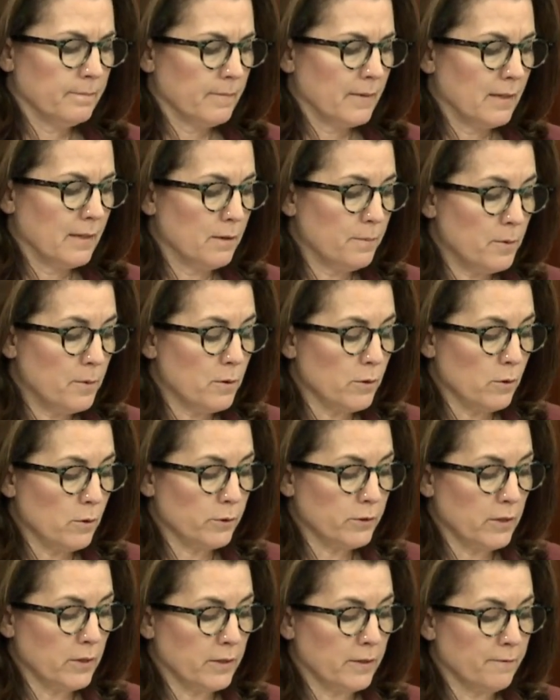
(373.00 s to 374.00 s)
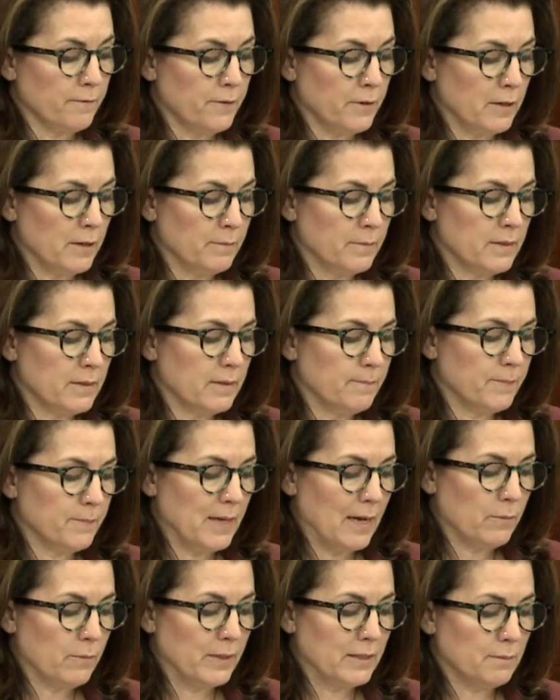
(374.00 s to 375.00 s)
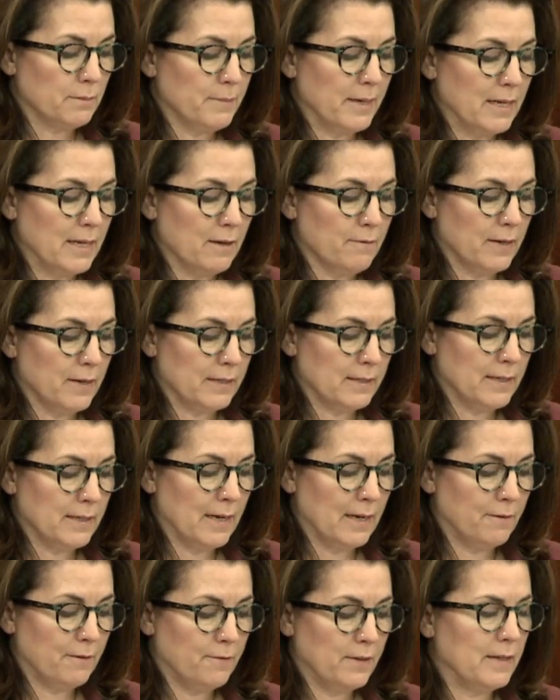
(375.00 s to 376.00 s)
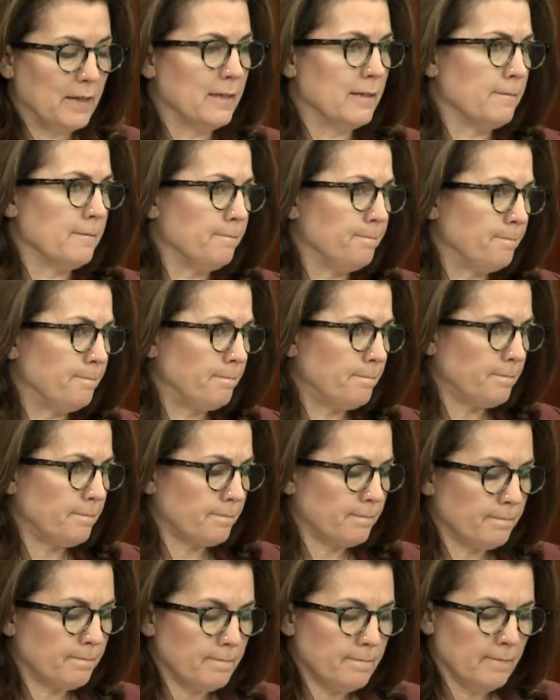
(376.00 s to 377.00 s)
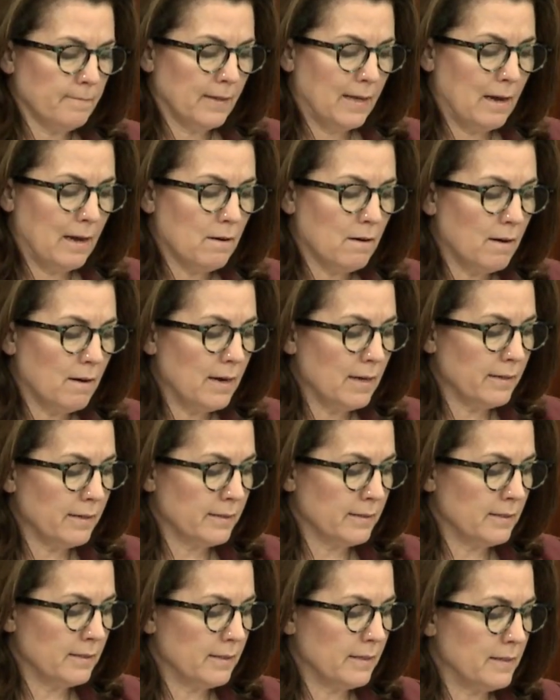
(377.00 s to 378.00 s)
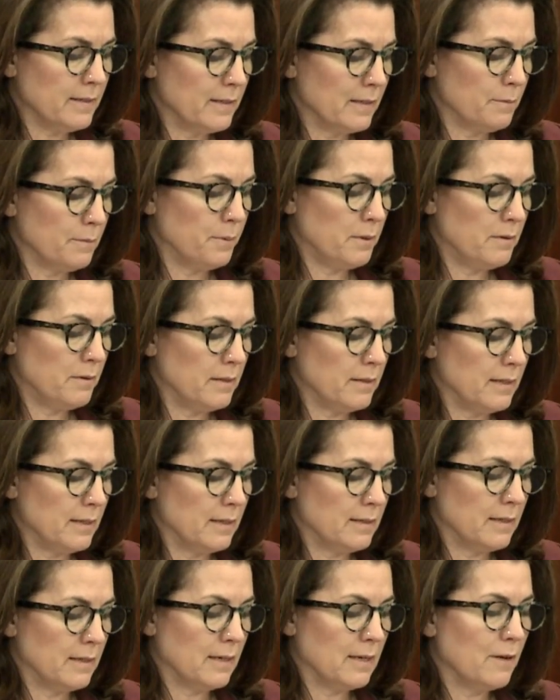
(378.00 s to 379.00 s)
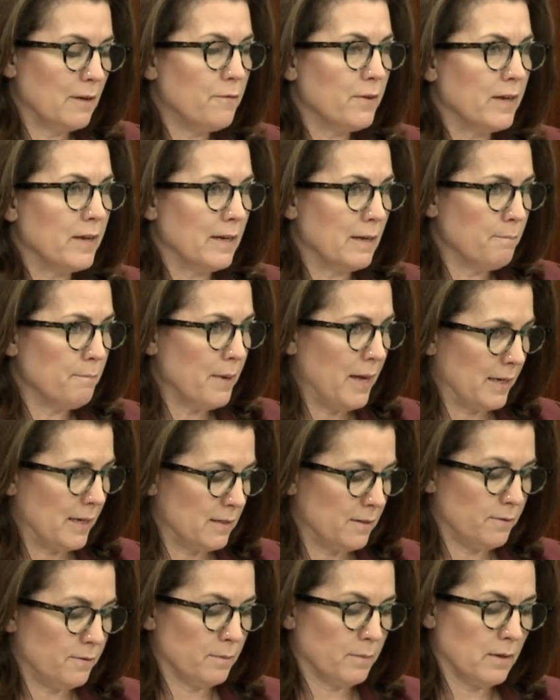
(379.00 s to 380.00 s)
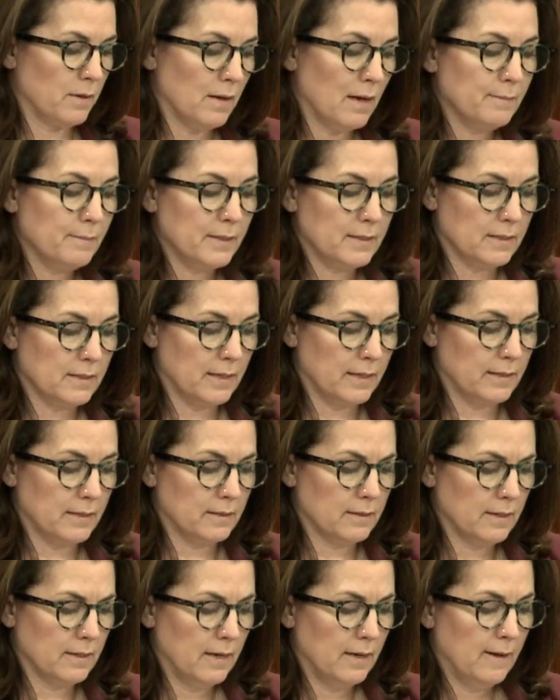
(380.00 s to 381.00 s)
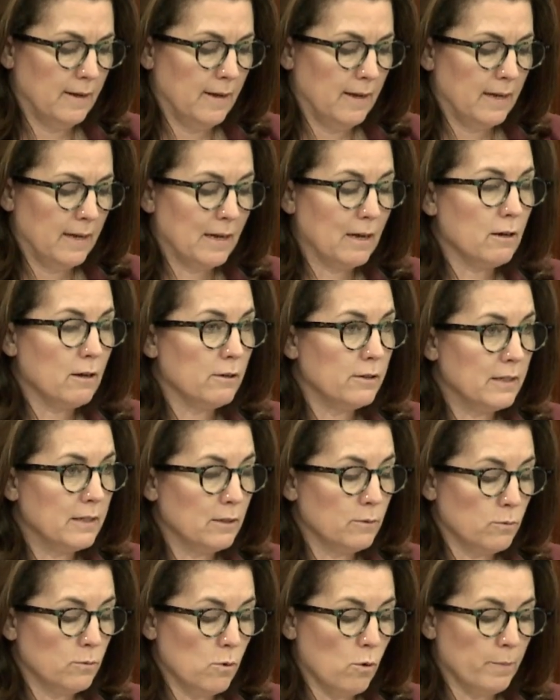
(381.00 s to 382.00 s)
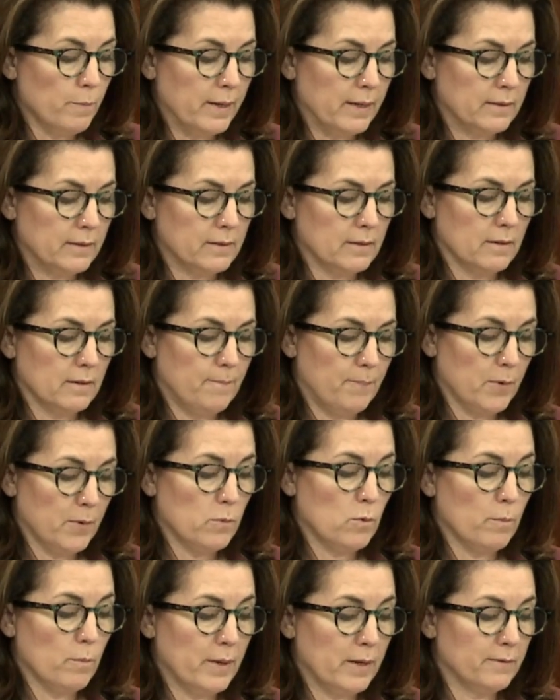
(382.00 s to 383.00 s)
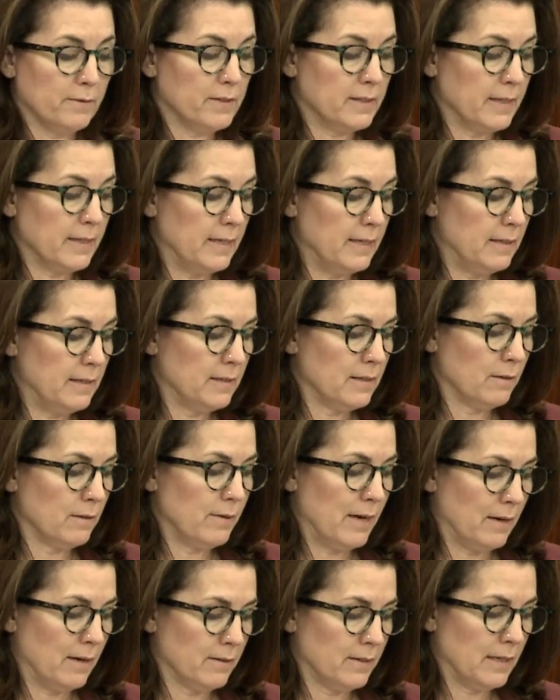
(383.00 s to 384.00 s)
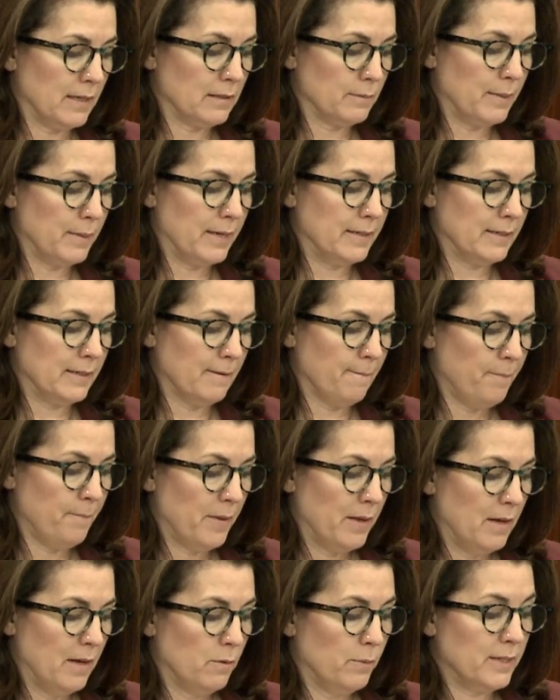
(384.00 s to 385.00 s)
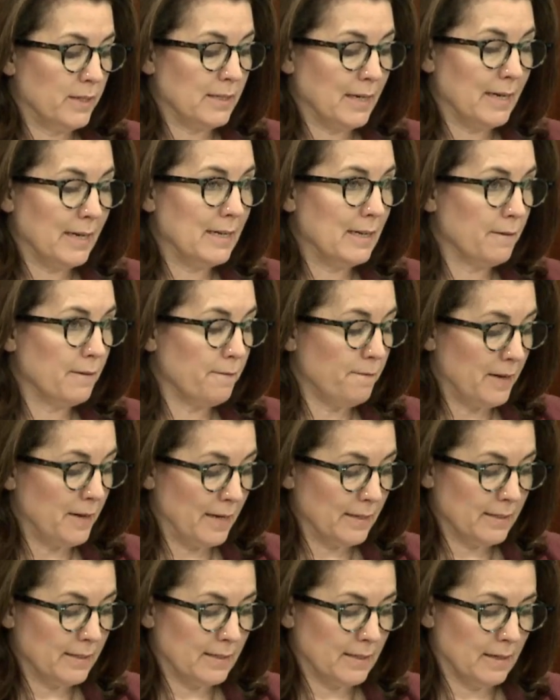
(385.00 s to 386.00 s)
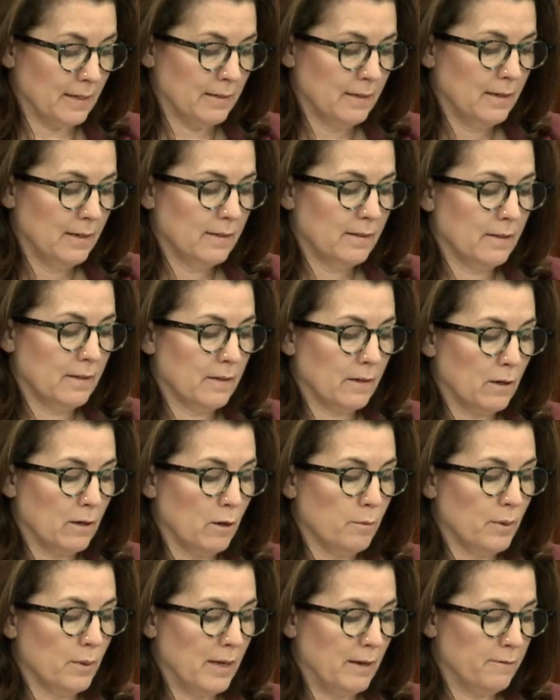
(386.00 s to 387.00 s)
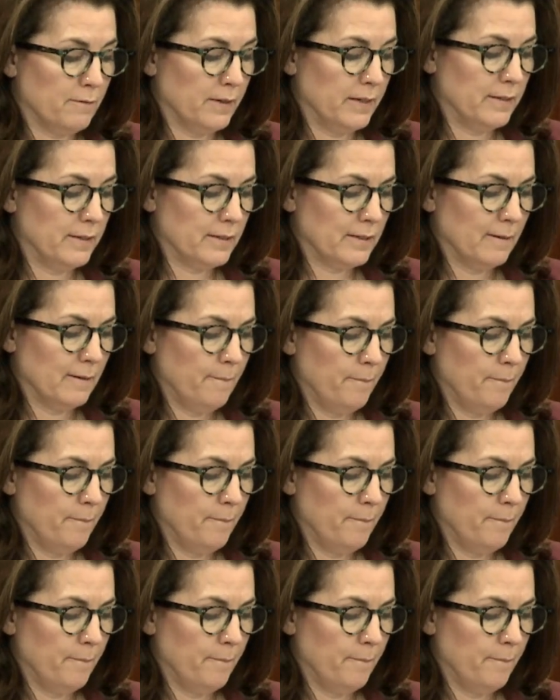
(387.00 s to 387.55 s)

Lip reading: The report also confirms that which many of us had feared. Our island is experiencing significant impacts from climate change, including the warming of seas around Tasmania, which are heating faster than the global average,